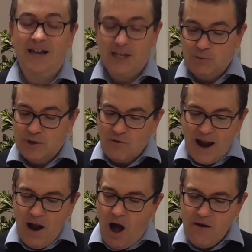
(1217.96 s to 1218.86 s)
It's with
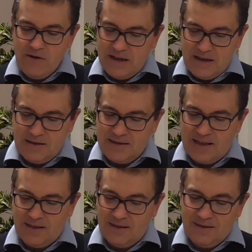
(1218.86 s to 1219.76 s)
great irony
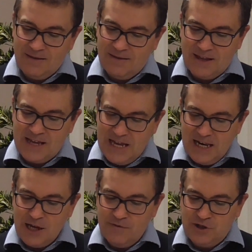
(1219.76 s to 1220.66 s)
that the
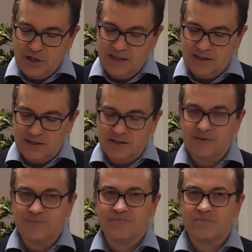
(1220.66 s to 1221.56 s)
killing of
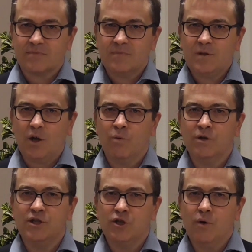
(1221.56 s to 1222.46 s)
Jesus
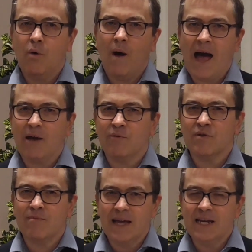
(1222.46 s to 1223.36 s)
would do away
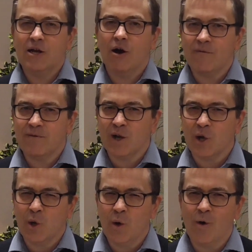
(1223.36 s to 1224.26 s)
with many of the
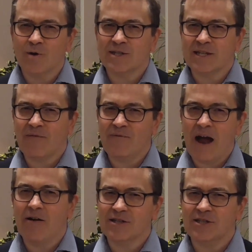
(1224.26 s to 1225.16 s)
laws that the
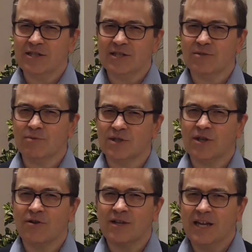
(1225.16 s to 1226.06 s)
Pharisees were
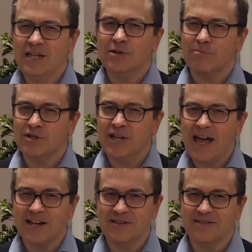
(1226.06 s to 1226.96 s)
so keen to
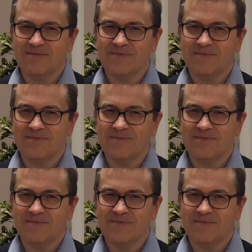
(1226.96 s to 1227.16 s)
protect.